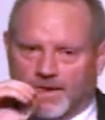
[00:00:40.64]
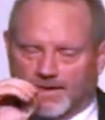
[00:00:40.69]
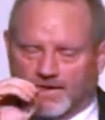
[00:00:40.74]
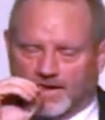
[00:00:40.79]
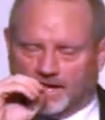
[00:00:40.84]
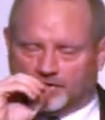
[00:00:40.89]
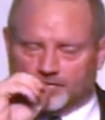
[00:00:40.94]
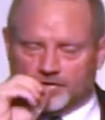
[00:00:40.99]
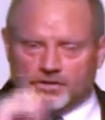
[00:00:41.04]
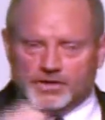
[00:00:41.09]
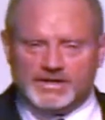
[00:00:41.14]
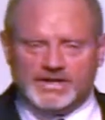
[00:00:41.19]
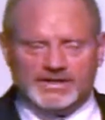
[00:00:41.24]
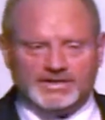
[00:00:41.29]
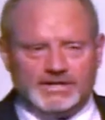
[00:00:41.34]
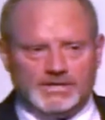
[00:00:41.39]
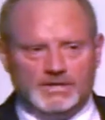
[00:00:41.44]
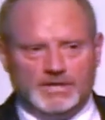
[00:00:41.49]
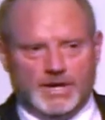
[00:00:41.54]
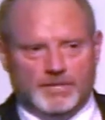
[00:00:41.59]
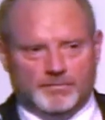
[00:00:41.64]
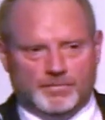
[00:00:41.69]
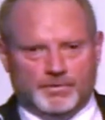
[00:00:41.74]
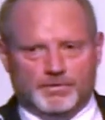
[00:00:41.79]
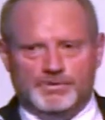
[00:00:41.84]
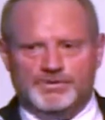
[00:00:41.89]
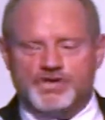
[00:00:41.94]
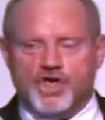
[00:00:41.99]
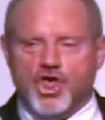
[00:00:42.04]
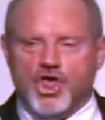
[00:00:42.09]
If you look at the
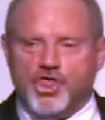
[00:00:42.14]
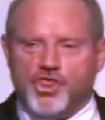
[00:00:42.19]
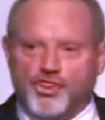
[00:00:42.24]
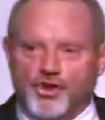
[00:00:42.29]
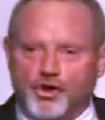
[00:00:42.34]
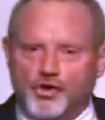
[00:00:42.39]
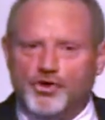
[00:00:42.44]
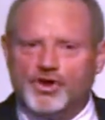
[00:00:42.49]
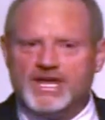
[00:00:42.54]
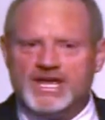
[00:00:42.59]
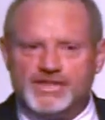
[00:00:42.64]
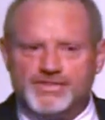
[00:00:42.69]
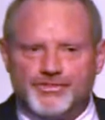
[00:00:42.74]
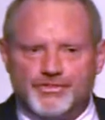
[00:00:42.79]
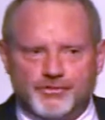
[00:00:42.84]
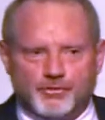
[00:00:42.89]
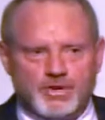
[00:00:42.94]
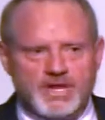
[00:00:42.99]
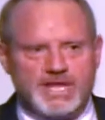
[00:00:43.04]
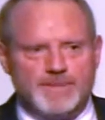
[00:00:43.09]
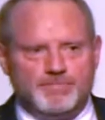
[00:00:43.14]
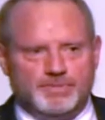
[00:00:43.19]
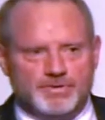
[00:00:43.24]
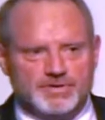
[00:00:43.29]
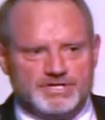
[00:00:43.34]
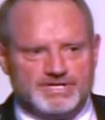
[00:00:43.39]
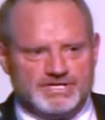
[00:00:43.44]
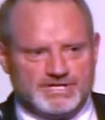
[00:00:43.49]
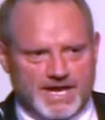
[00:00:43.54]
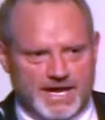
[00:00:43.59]
numbers,
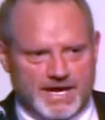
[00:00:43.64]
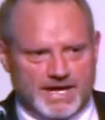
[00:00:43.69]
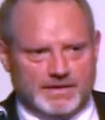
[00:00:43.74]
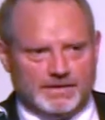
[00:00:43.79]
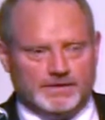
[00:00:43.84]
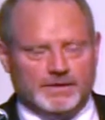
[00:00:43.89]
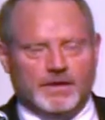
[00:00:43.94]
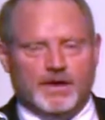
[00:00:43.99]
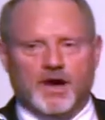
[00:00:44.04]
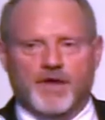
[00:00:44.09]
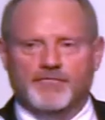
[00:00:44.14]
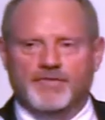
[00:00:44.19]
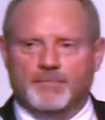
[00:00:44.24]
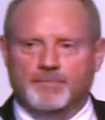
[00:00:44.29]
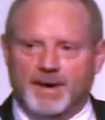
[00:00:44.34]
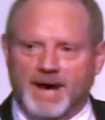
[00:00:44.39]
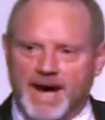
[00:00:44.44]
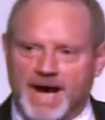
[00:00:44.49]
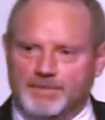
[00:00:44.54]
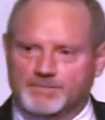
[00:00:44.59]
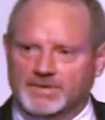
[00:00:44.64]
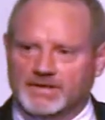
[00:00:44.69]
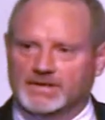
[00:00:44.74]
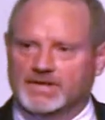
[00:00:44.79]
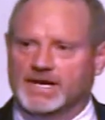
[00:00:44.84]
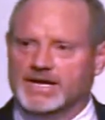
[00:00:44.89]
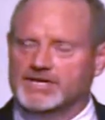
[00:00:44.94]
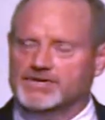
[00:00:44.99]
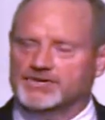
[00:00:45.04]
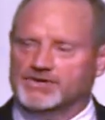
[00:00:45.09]
33% of the
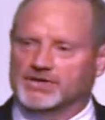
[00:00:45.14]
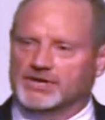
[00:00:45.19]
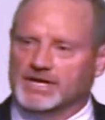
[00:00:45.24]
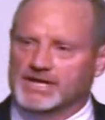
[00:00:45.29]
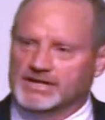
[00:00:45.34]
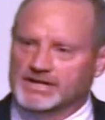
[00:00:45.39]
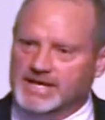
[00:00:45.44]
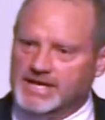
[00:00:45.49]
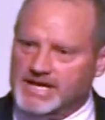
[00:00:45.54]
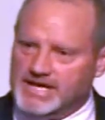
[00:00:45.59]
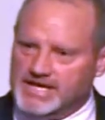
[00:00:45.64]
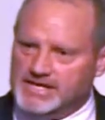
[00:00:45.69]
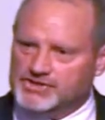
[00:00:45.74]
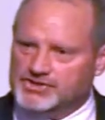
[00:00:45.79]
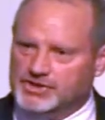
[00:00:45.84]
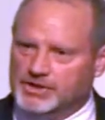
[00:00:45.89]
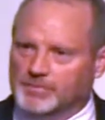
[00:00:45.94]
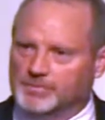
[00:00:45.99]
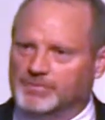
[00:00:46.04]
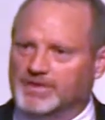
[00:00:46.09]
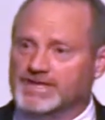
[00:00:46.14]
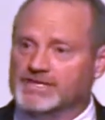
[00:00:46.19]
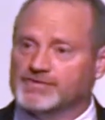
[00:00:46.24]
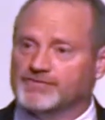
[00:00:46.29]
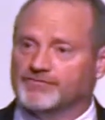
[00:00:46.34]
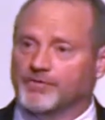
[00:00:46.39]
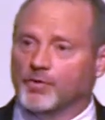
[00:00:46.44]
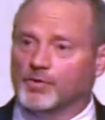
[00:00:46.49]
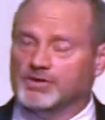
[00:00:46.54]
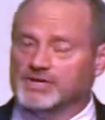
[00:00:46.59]
population in Egypt is
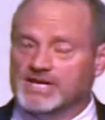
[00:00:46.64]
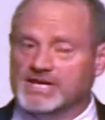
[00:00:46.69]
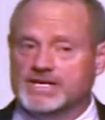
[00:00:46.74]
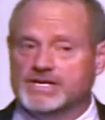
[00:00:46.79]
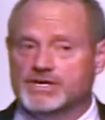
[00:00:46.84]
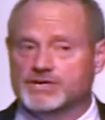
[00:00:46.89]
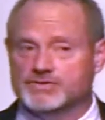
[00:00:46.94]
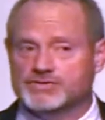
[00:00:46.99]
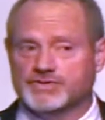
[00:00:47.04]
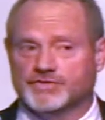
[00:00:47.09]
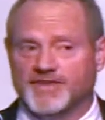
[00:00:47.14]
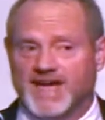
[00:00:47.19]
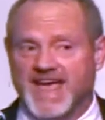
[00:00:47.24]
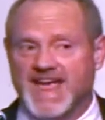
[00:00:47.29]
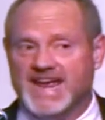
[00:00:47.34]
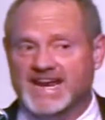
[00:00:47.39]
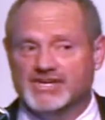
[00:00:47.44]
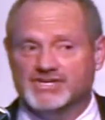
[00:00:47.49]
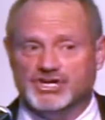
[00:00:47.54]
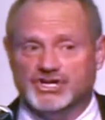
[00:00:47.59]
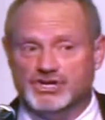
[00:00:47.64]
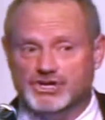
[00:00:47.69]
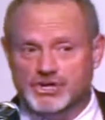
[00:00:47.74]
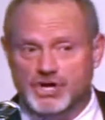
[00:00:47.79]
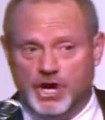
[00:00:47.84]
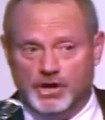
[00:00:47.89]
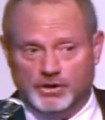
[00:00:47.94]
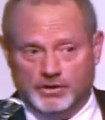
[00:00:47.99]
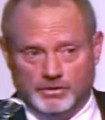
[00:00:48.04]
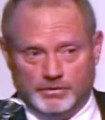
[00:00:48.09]
14 years of age and
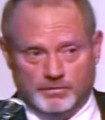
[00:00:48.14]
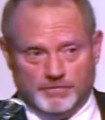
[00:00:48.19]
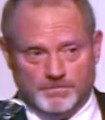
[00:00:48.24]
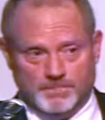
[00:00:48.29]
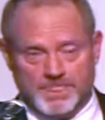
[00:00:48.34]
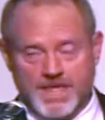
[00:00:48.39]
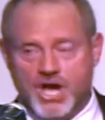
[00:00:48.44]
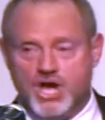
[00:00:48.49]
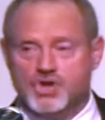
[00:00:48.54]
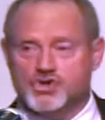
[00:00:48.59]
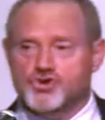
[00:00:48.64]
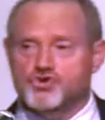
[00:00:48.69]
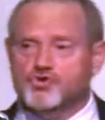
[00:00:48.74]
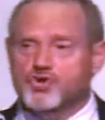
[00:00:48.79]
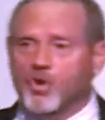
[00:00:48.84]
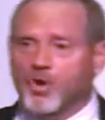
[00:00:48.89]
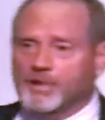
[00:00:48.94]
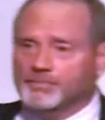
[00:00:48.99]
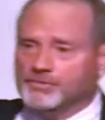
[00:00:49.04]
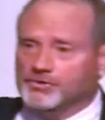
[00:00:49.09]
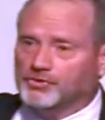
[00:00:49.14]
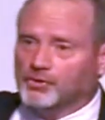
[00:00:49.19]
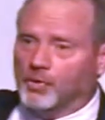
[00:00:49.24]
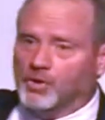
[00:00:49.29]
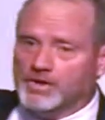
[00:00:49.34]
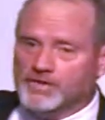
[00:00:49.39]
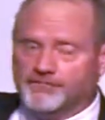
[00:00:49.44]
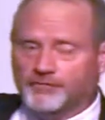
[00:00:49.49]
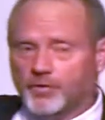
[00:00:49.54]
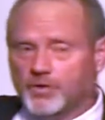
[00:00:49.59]
younger. You go up to
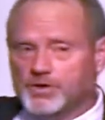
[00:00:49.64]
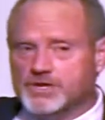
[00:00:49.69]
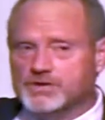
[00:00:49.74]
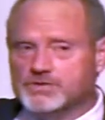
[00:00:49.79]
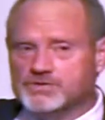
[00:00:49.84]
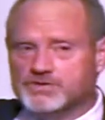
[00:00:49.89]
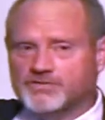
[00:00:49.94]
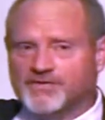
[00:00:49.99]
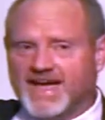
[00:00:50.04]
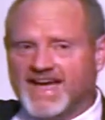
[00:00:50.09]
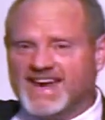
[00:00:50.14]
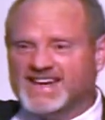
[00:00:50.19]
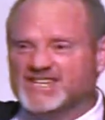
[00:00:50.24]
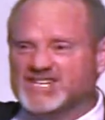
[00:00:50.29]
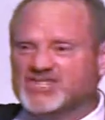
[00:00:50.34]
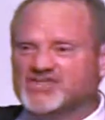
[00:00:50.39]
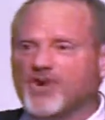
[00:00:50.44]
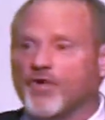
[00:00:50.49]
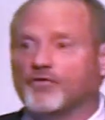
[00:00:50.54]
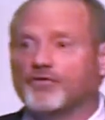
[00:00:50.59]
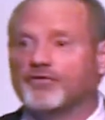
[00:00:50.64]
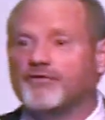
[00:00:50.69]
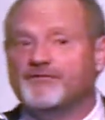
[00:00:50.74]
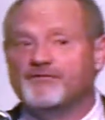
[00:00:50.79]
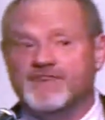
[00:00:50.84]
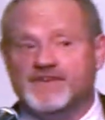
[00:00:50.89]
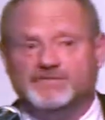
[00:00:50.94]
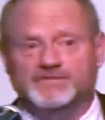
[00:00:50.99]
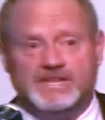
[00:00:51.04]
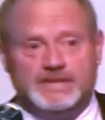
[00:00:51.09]
24 years of age, it's over
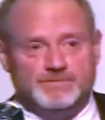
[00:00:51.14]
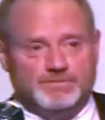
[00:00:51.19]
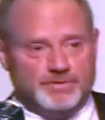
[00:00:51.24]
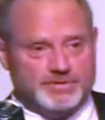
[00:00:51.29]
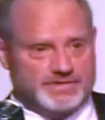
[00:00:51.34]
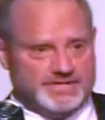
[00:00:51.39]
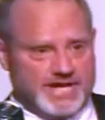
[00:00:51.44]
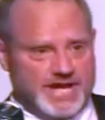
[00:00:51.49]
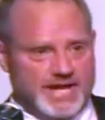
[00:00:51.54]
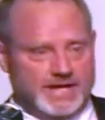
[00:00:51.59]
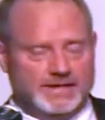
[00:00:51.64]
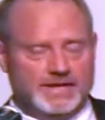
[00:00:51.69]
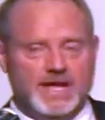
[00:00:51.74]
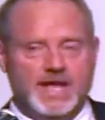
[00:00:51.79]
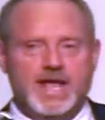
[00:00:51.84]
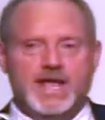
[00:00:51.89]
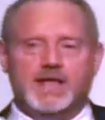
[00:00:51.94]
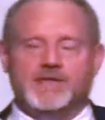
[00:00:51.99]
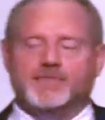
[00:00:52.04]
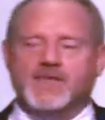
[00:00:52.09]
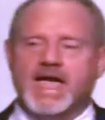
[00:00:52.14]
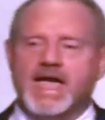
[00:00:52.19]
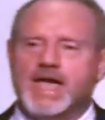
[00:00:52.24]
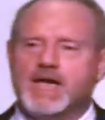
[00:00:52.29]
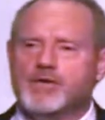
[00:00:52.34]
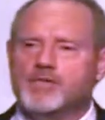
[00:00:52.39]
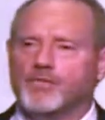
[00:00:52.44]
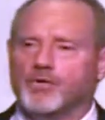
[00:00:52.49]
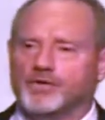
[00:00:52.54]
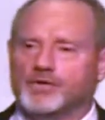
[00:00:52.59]
50%.
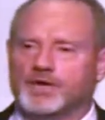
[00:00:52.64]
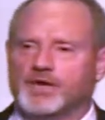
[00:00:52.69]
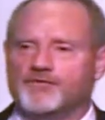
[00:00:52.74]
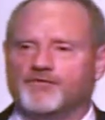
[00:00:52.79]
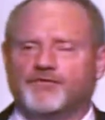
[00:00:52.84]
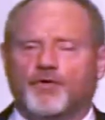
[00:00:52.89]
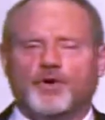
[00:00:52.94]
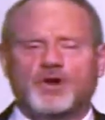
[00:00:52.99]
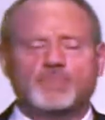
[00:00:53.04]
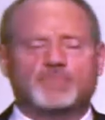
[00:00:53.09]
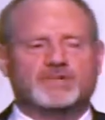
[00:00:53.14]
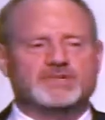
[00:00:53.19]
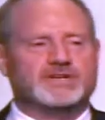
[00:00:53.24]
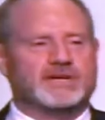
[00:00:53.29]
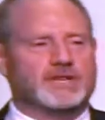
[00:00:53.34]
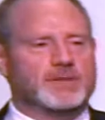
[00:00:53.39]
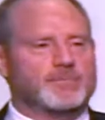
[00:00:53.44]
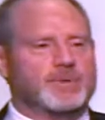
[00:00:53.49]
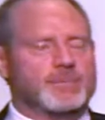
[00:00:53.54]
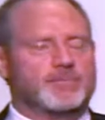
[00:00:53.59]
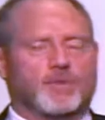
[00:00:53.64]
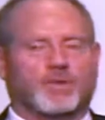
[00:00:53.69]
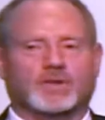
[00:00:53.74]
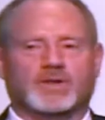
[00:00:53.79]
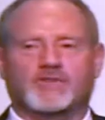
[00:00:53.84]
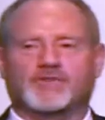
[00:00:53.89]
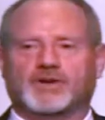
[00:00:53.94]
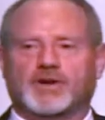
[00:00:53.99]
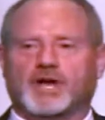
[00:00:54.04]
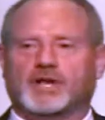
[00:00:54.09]
40% of the people were
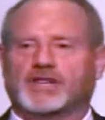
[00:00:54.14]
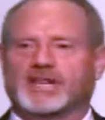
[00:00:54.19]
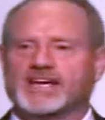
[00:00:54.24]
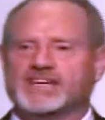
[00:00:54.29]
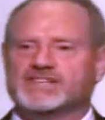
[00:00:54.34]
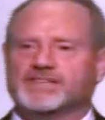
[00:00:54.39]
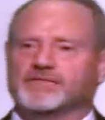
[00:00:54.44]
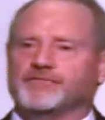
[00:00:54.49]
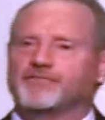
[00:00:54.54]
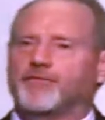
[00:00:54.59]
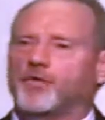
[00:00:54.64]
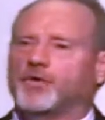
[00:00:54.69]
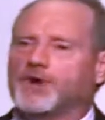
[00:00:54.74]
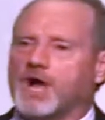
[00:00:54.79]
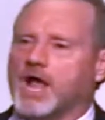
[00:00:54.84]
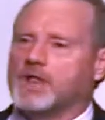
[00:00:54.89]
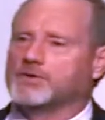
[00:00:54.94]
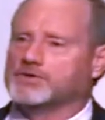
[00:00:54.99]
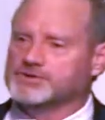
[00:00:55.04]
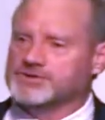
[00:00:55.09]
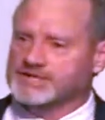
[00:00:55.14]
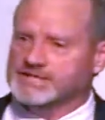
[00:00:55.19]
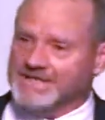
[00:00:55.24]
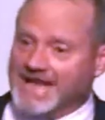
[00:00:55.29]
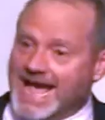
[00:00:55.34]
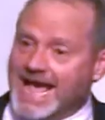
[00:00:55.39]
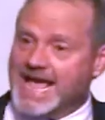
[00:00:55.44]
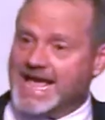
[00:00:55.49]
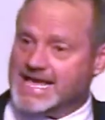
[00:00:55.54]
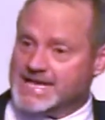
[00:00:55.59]
living on less than $4 a
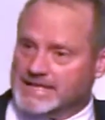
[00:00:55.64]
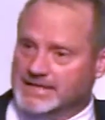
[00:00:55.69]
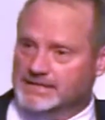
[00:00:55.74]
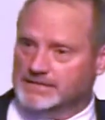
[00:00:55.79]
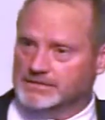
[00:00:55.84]
day.